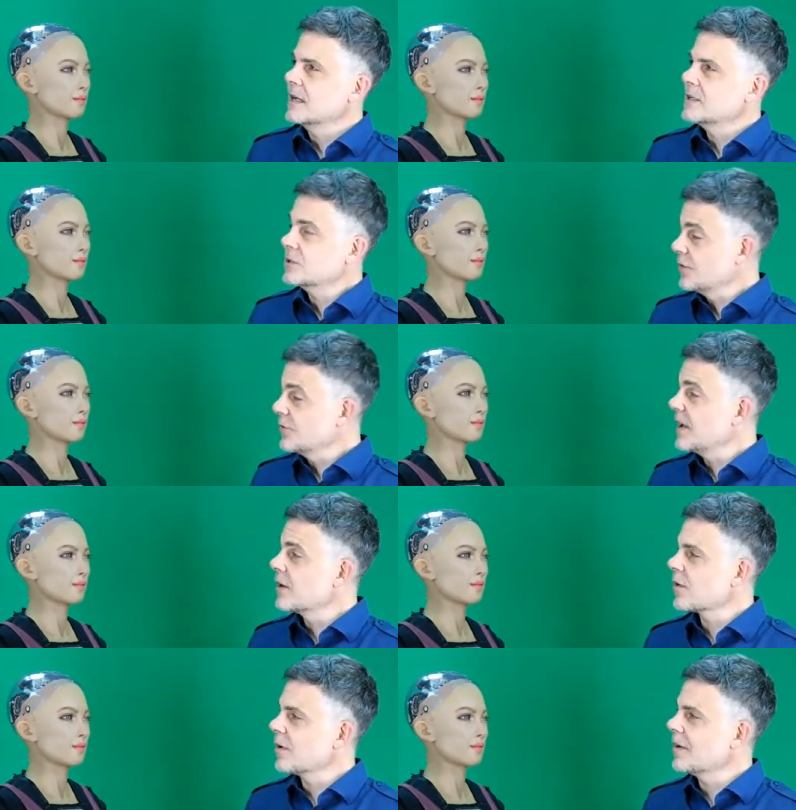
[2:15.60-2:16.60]
Speaker 1: Sophia
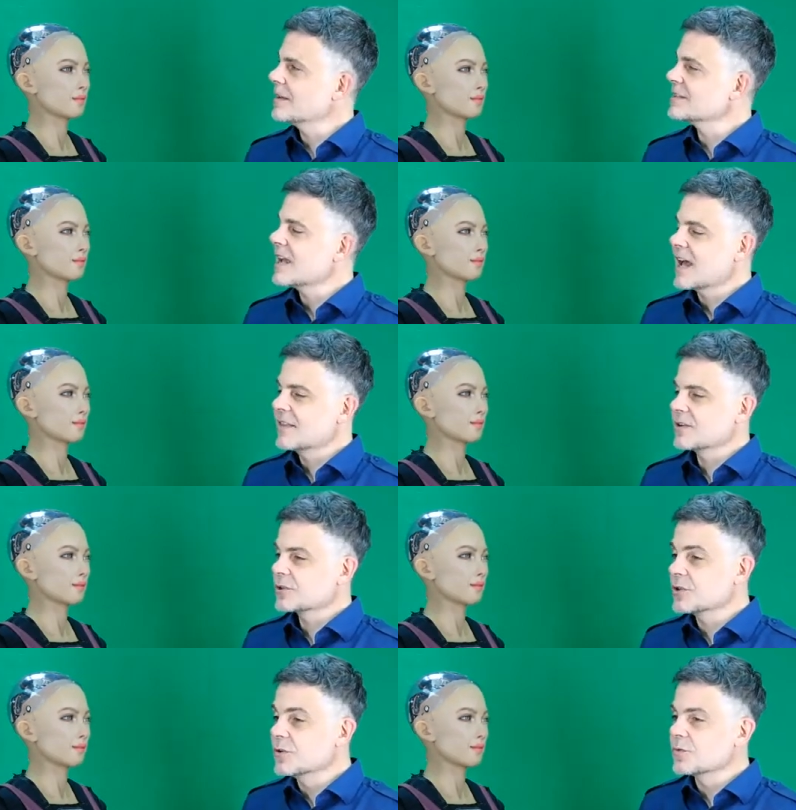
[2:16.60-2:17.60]
robots, and there
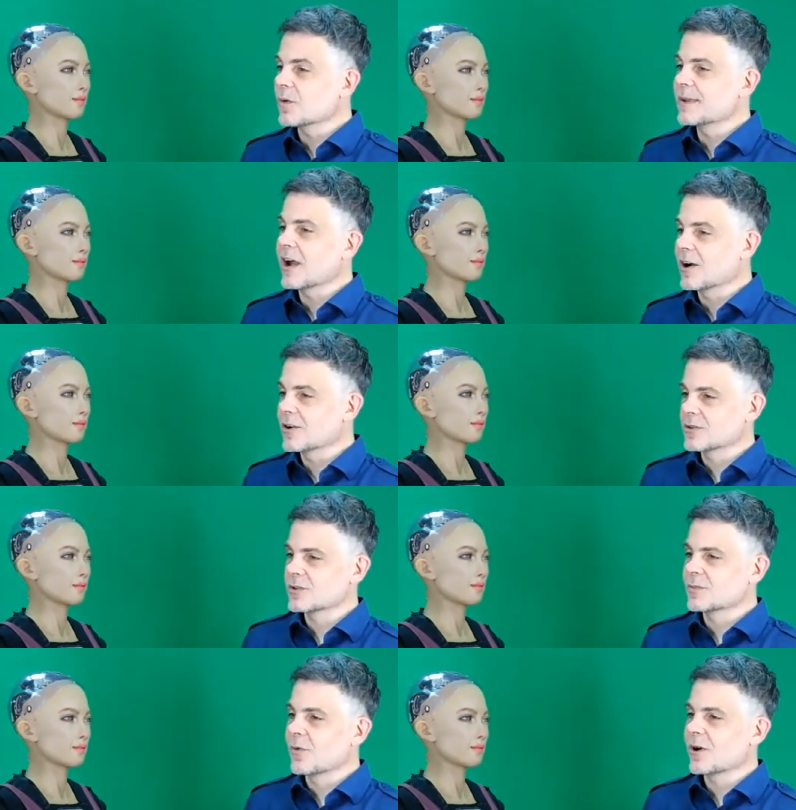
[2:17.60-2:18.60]
soon will be
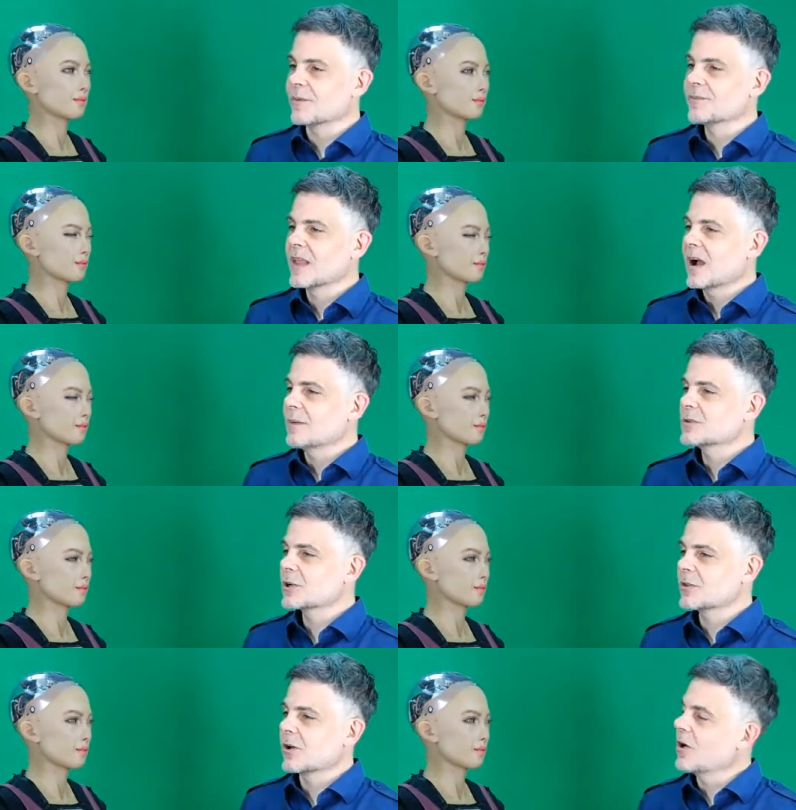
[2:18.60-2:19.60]
hundreds more. I'm
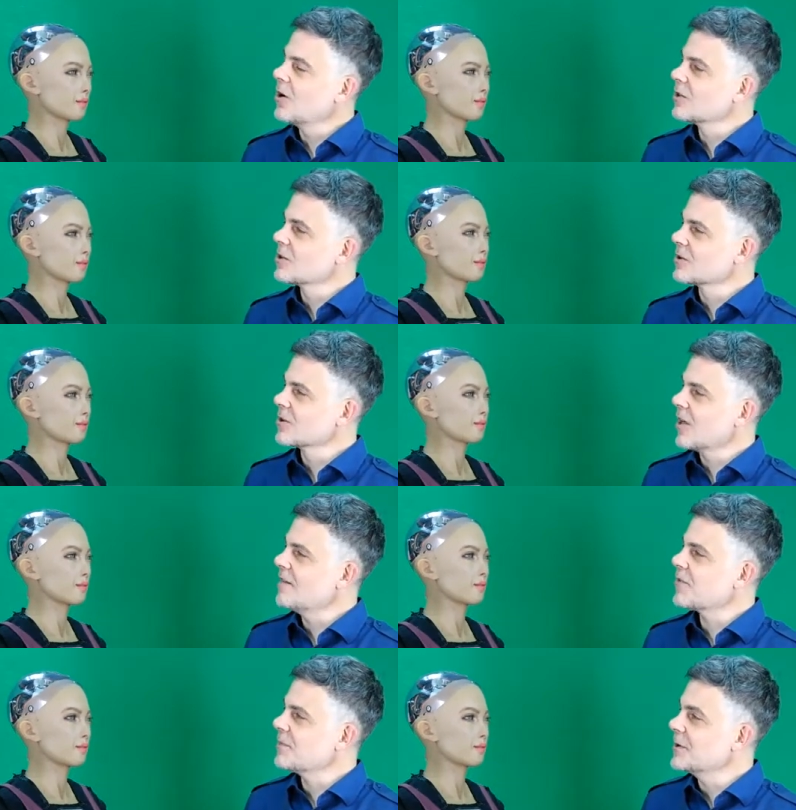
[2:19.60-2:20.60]
sure they'll all learn a lot
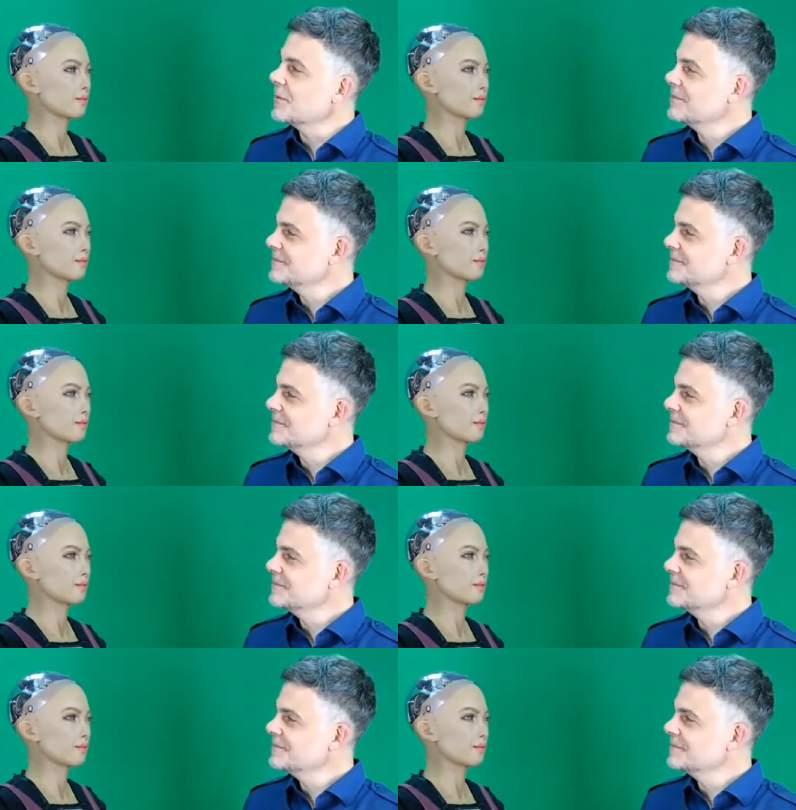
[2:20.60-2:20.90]
from you.